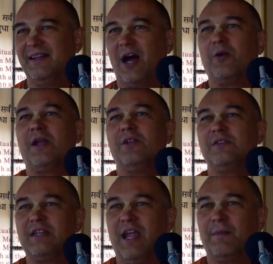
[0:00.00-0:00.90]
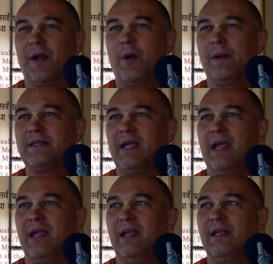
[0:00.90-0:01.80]
How can you say? Prabhupada
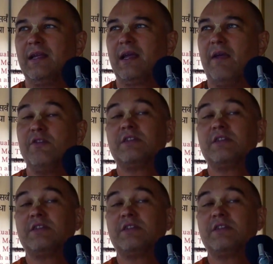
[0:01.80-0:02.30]
say, have